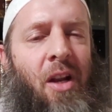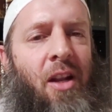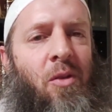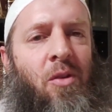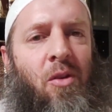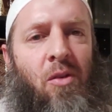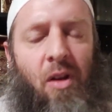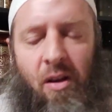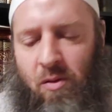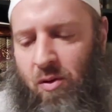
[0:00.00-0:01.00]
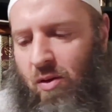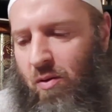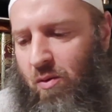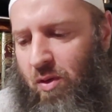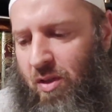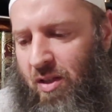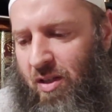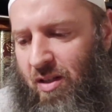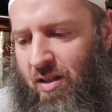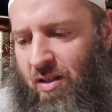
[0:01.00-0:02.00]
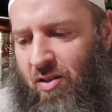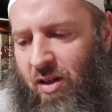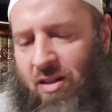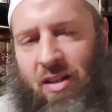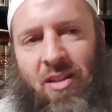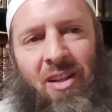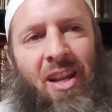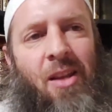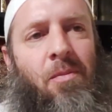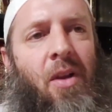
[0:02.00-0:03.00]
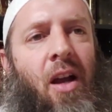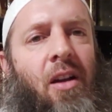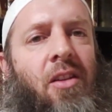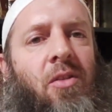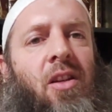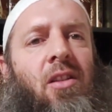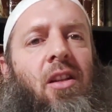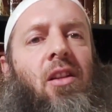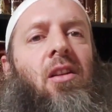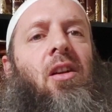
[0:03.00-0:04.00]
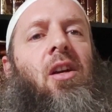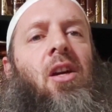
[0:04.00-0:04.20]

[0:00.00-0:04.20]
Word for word: But I don't know. I don't know what the, the translation, the name, how they translated it.